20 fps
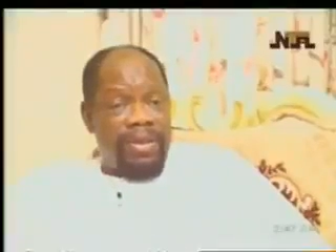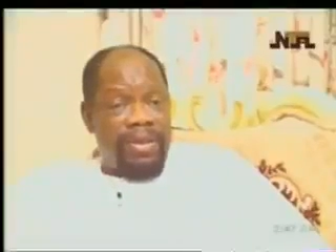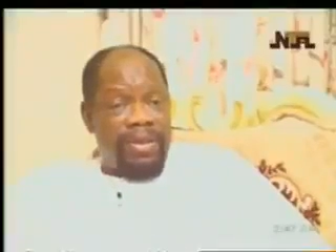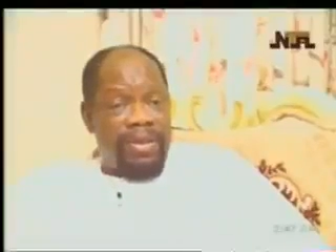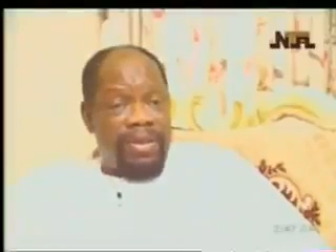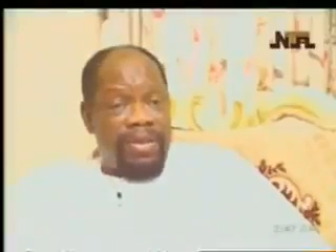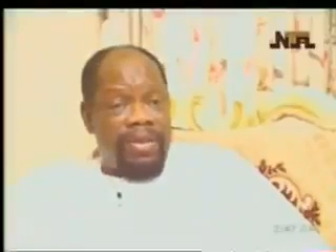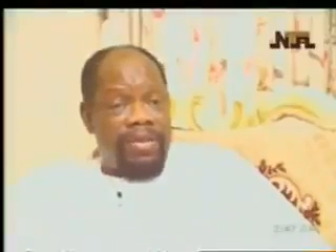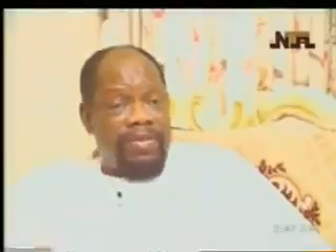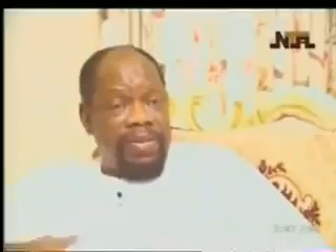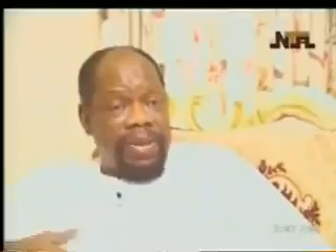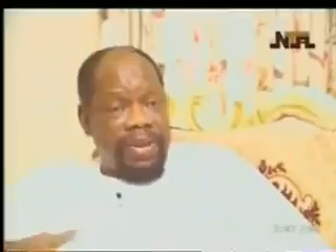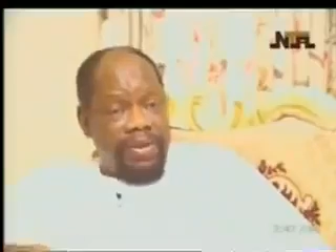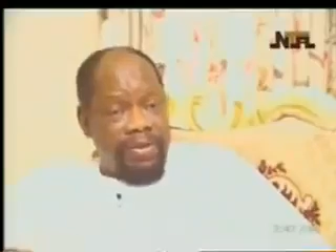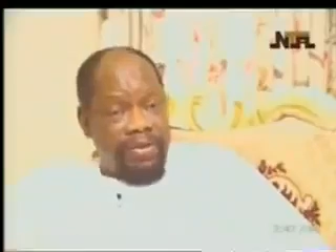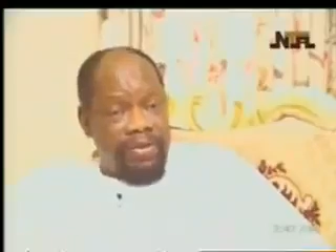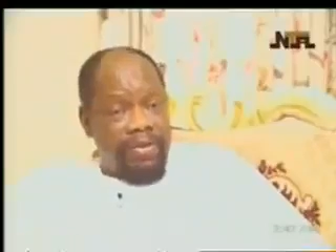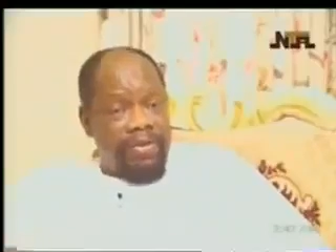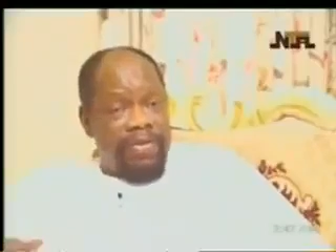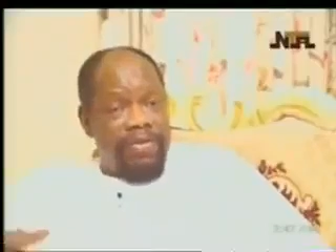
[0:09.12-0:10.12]
the
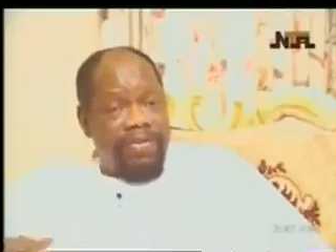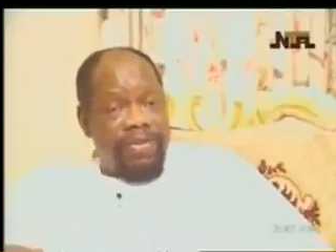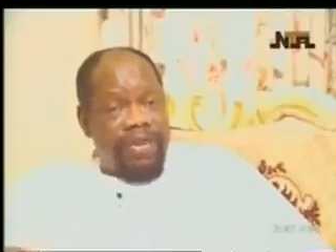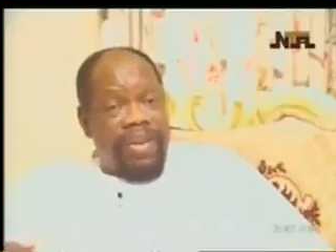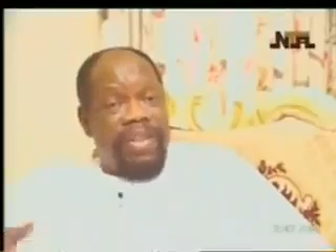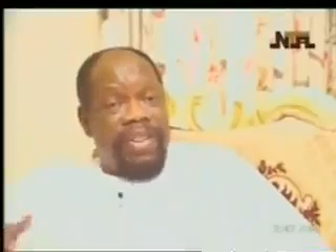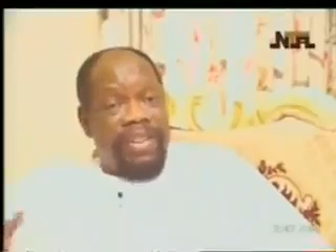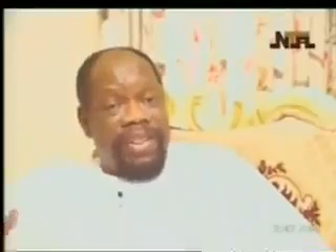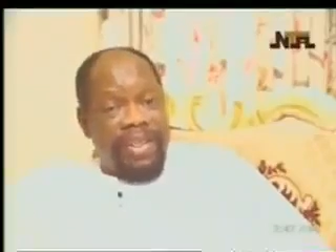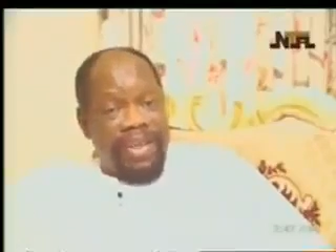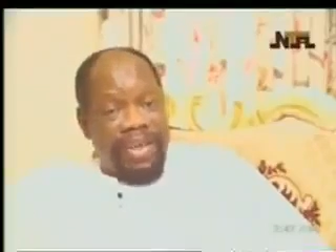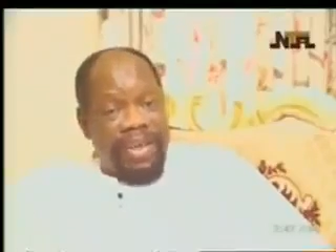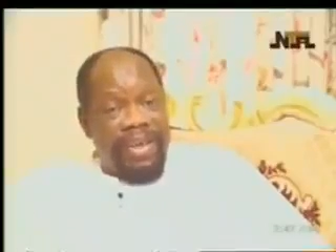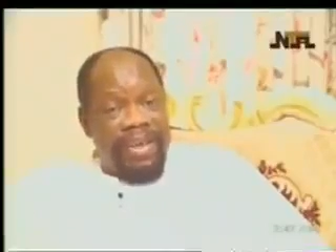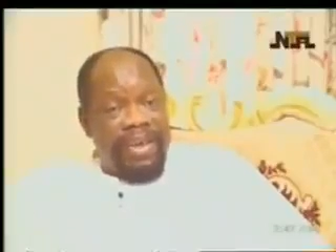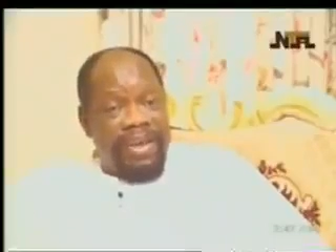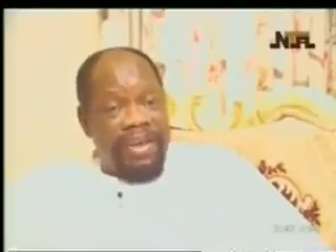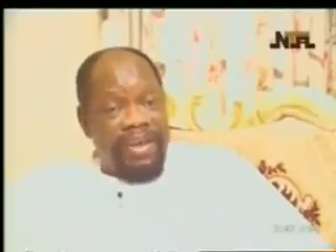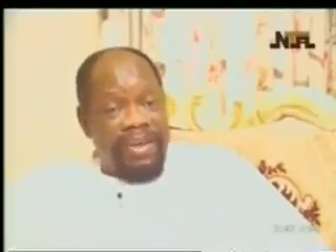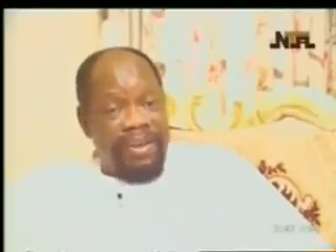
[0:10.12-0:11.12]
records are
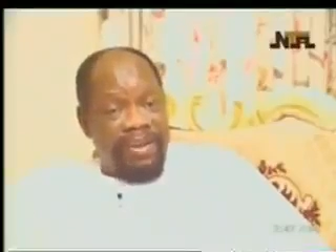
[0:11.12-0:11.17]
there.